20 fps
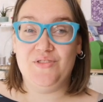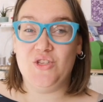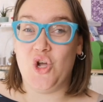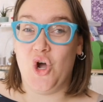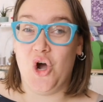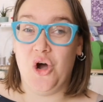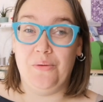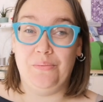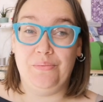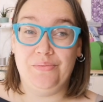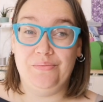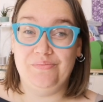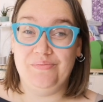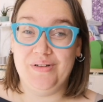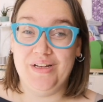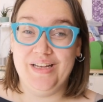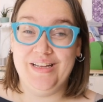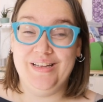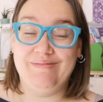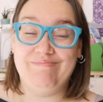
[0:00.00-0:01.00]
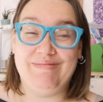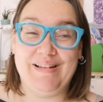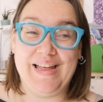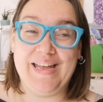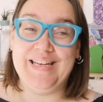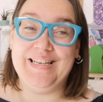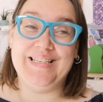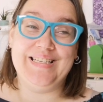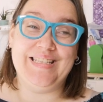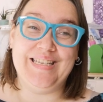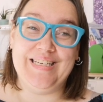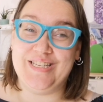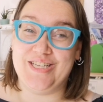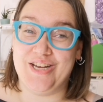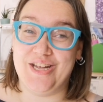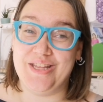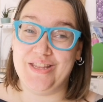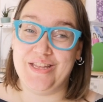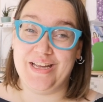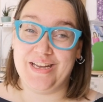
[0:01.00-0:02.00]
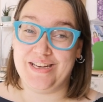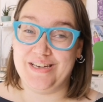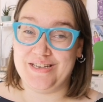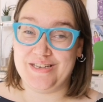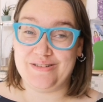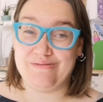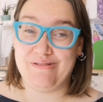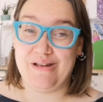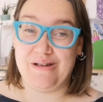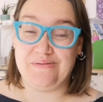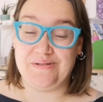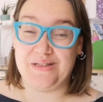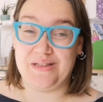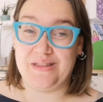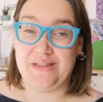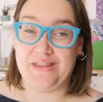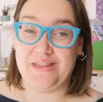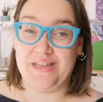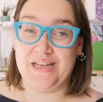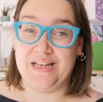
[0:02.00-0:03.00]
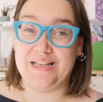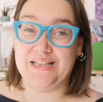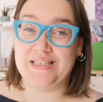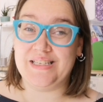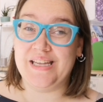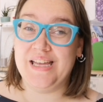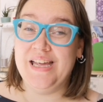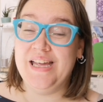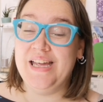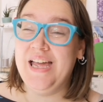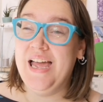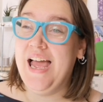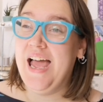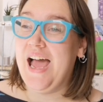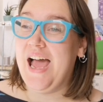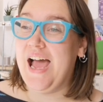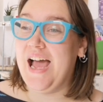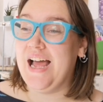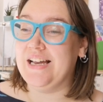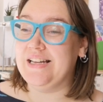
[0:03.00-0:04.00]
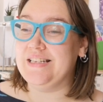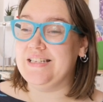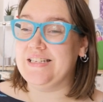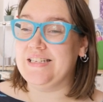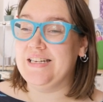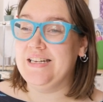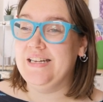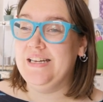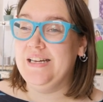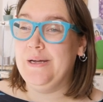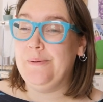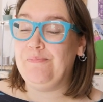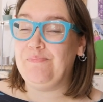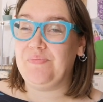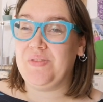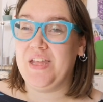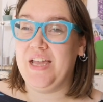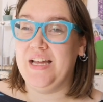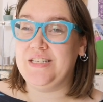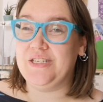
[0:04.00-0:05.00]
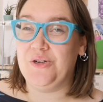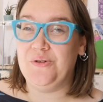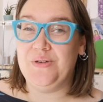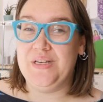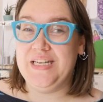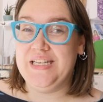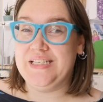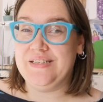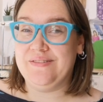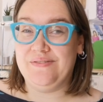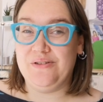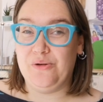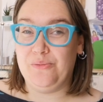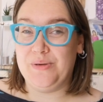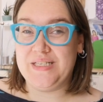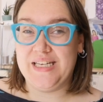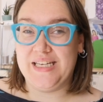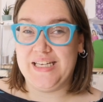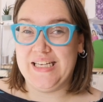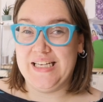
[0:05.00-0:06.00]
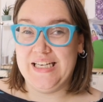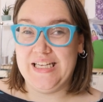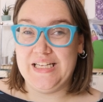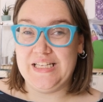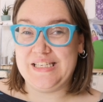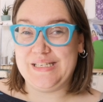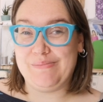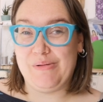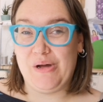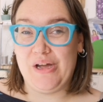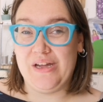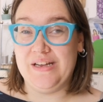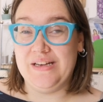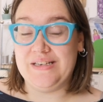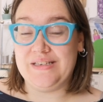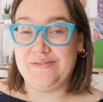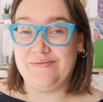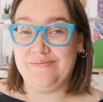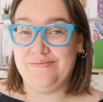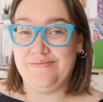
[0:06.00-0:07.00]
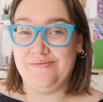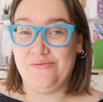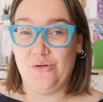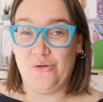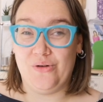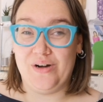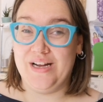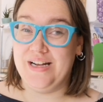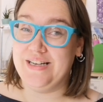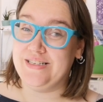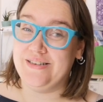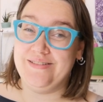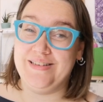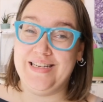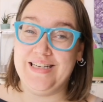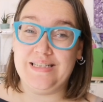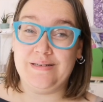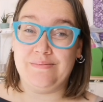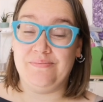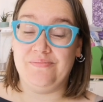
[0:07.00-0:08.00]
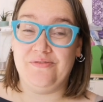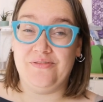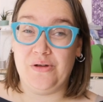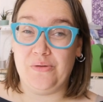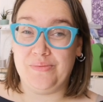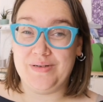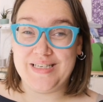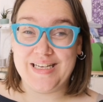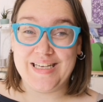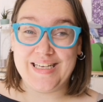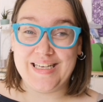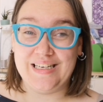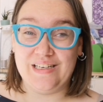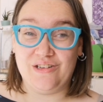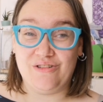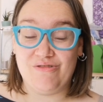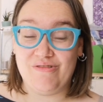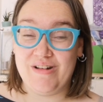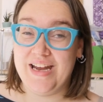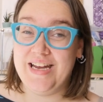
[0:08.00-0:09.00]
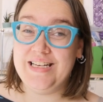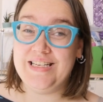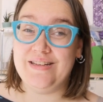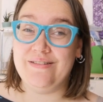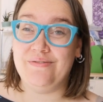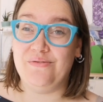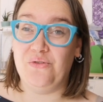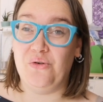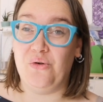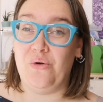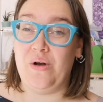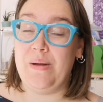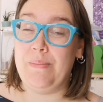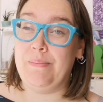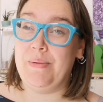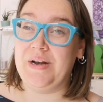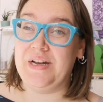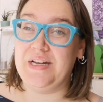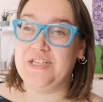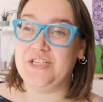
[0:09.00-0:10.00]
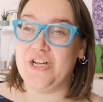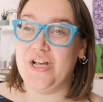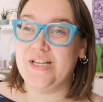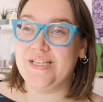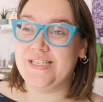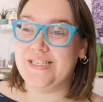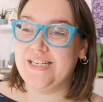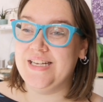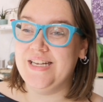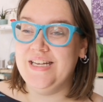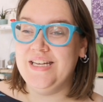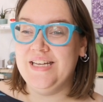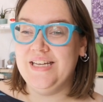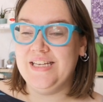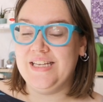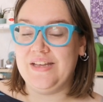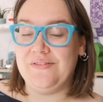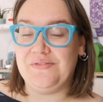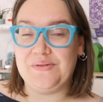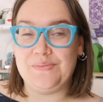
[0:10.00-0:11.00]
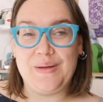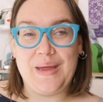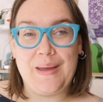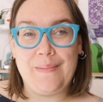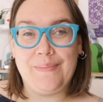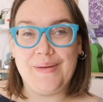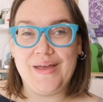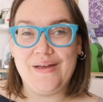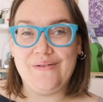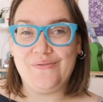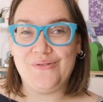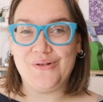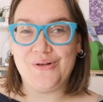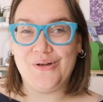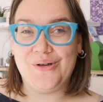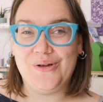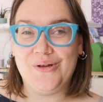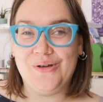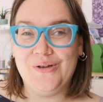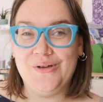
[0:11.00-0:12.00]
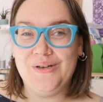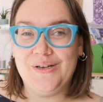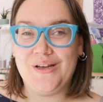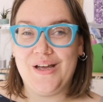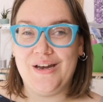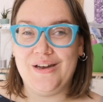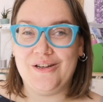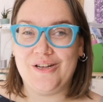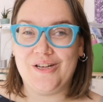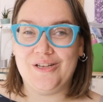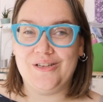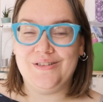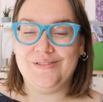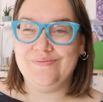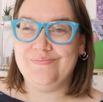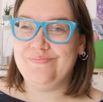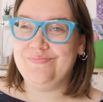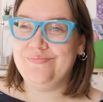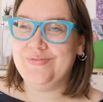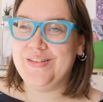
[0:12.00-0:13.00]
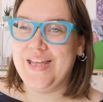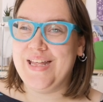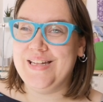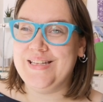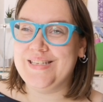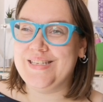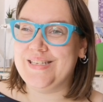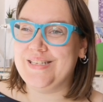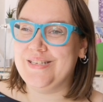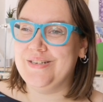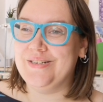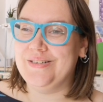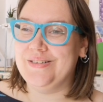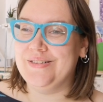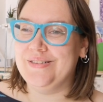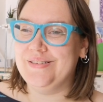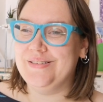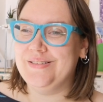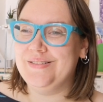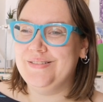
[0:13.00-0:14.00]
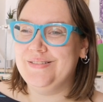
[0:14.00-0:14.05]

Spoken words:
top, a plain t-shirt that I can just wear with other things. And I don't need to feel particularly inspired for it. I don't need to feel particularly creative for it, but it just gives me a bit of a kind of instant